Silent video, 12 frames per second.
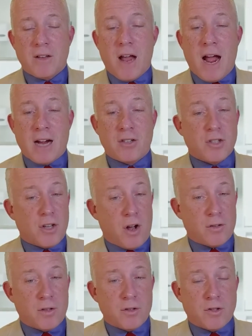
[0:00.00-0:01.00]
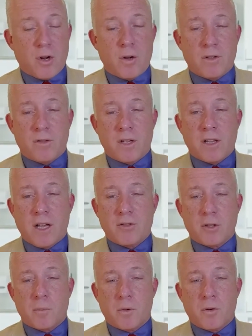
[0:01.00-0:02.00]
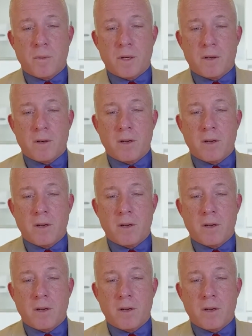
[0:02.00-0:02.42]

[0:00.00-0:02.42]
to actually also show histologic improvement,